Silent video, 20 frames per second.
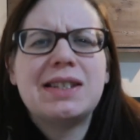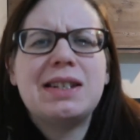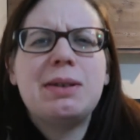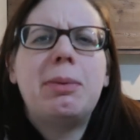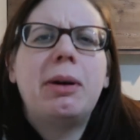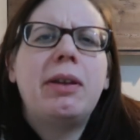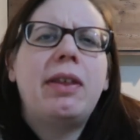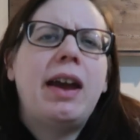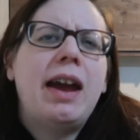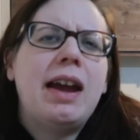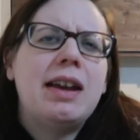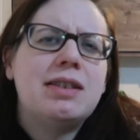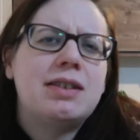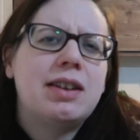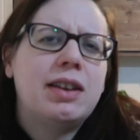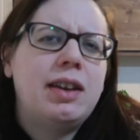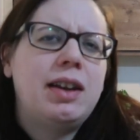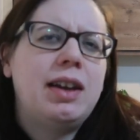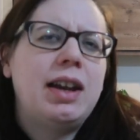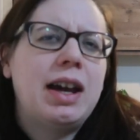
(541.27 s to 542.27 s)
see, by the
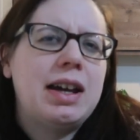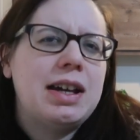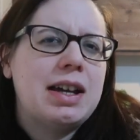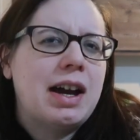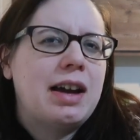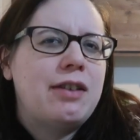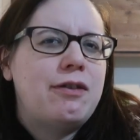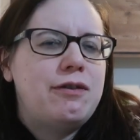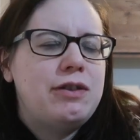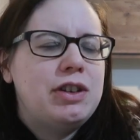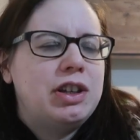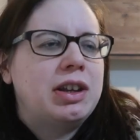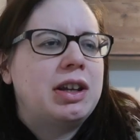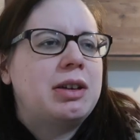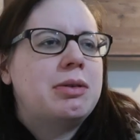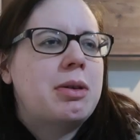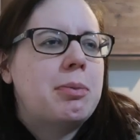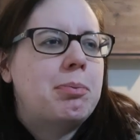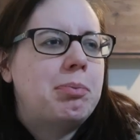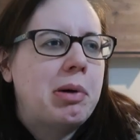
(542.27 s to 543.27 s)
end of the night I feel
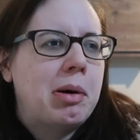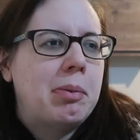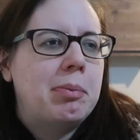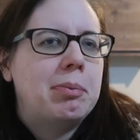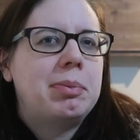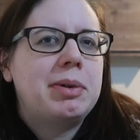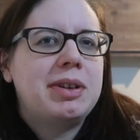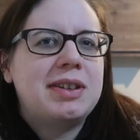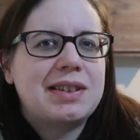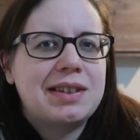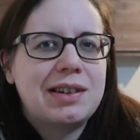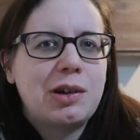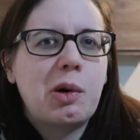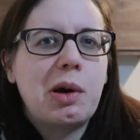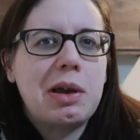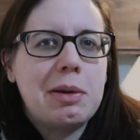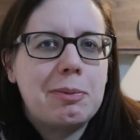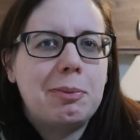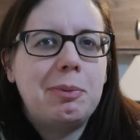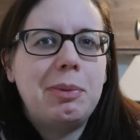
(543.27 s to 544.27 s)
like the bump is
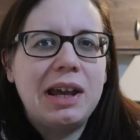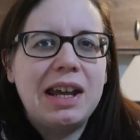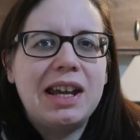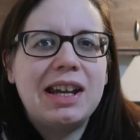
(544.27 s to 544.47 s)
quite